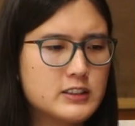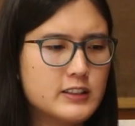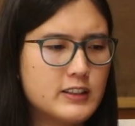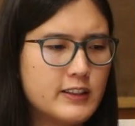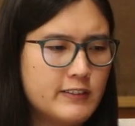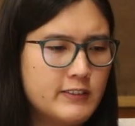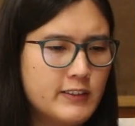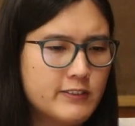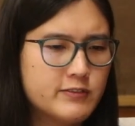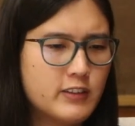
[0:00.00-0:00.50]

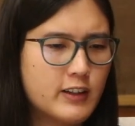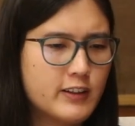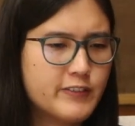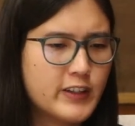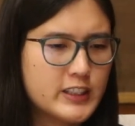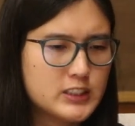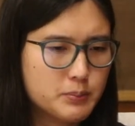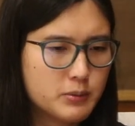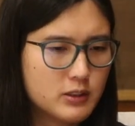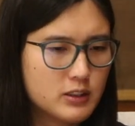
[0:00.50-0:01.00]
eh, while
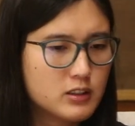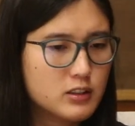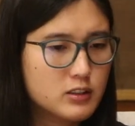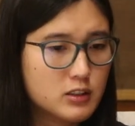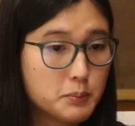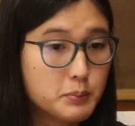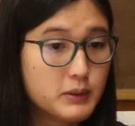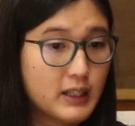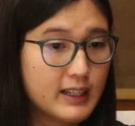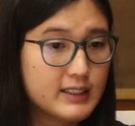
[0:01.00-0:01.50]
Facebook turned
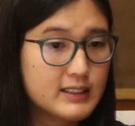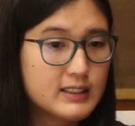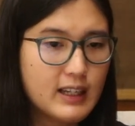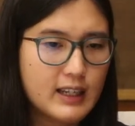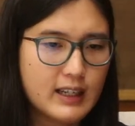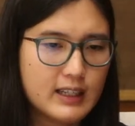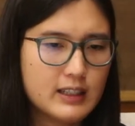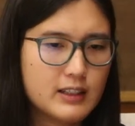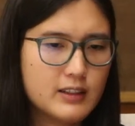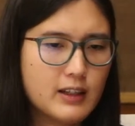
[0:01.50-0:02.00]
a blind
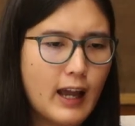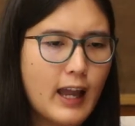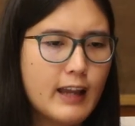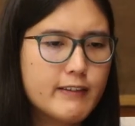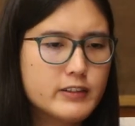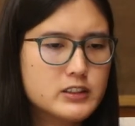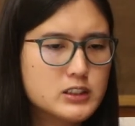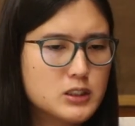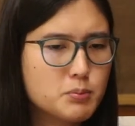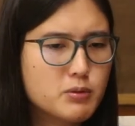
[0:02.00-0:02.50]
eye, I
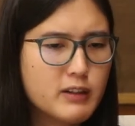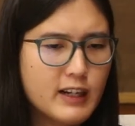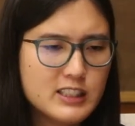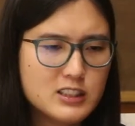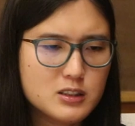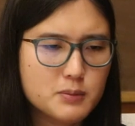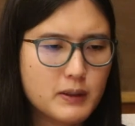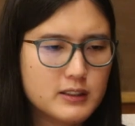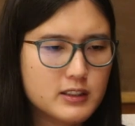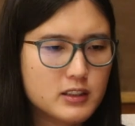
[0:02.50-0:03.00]
was
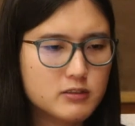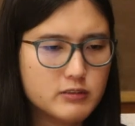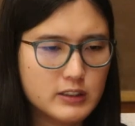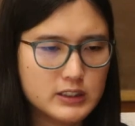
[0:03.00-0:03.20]
surprised by their